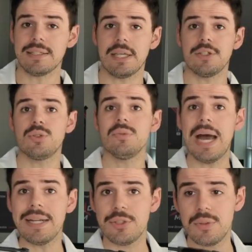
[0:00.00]
I say, do
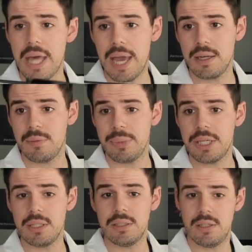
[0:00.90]
not do that
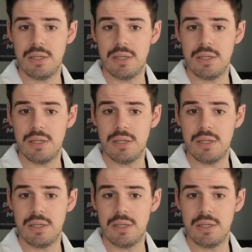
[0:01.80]
because